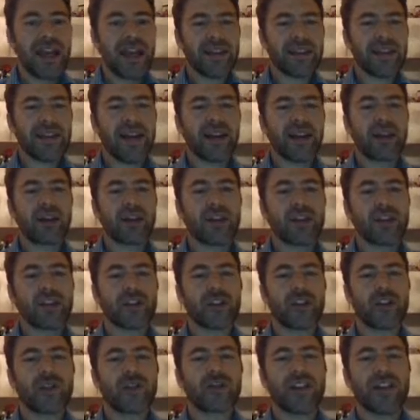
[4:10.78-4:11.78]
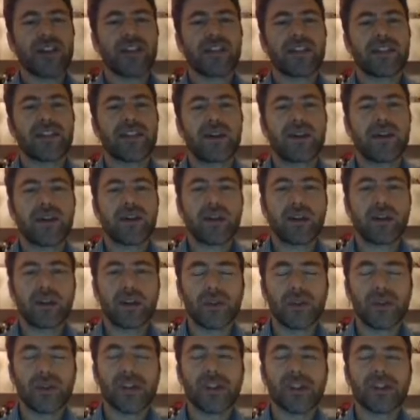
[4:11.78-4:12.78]
Is that a logical necessary
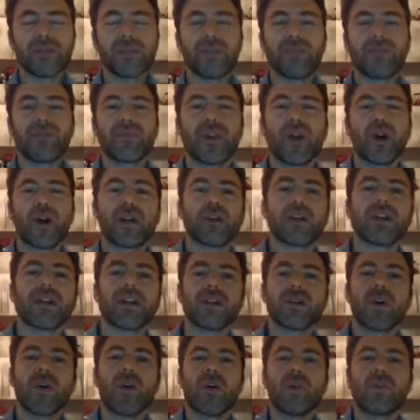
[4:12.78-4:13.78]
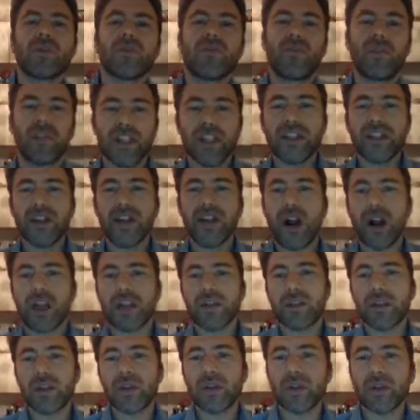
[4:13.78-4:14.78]
conclusion? Not at all, for this
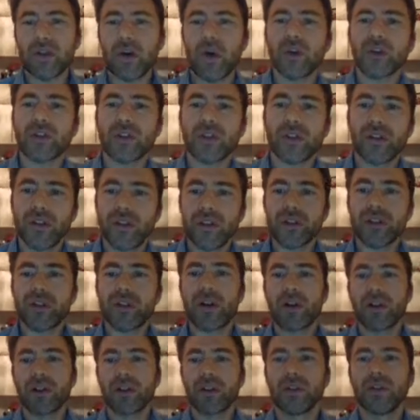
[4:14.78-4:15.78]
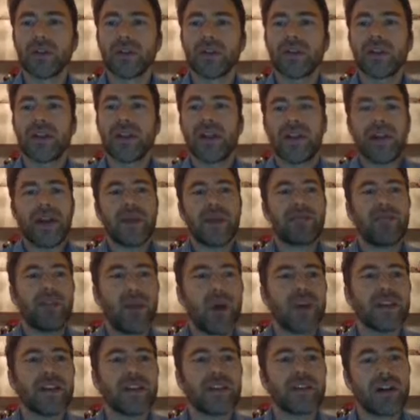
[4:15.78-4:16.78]
argument could also just conclude that
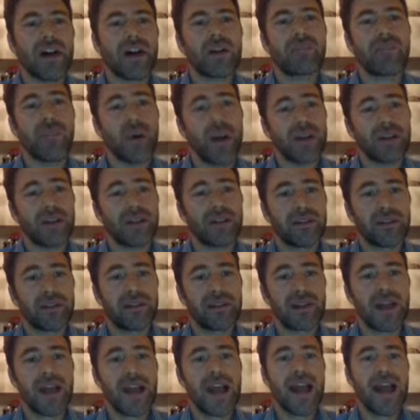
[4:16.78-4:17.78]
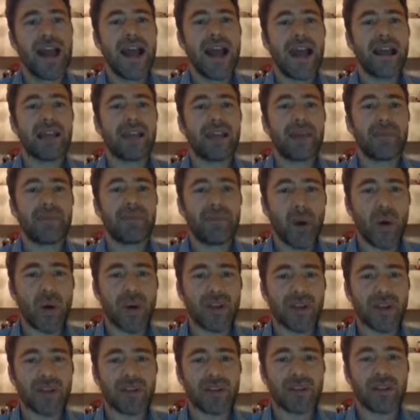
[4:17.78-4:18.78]
points are pointless, and that
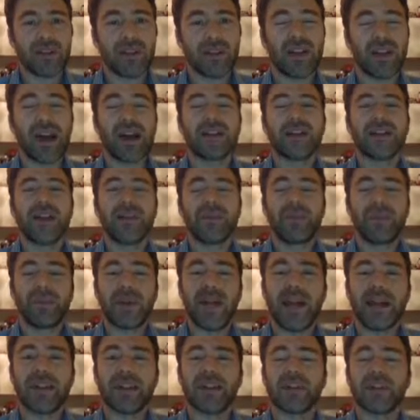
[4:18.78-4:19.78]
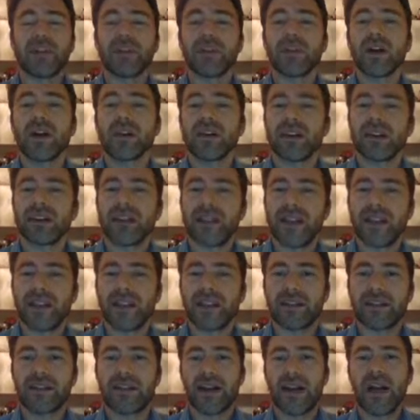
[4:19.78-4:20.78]
points, lines and planes do not
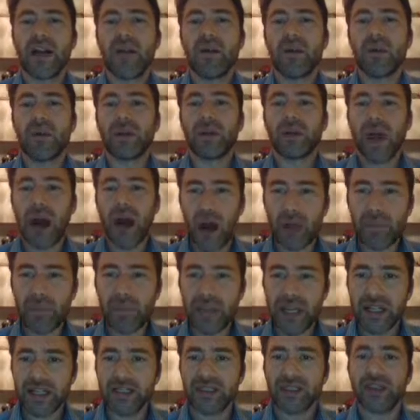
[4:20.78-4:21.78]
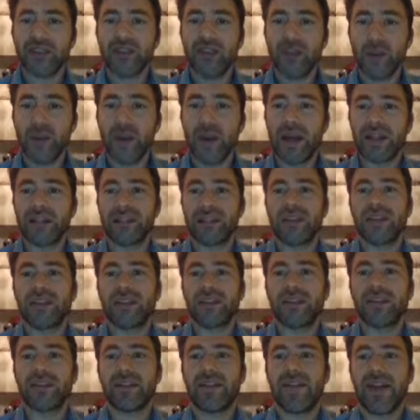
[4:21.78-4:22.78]
exist, but objects do
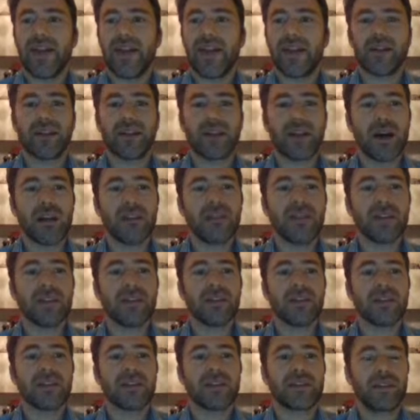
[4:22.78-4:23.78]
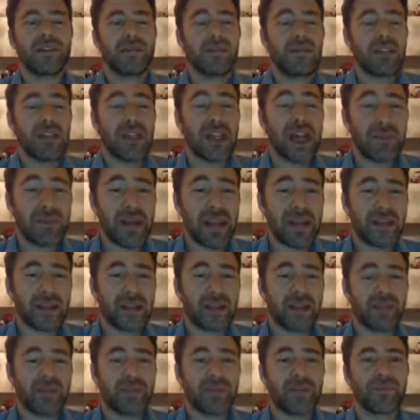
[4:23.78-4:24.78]
exist in a numberless
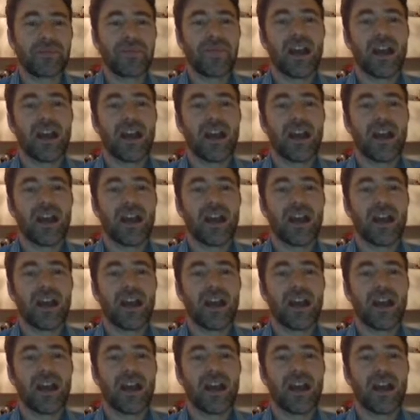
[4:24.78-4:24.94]
dimension.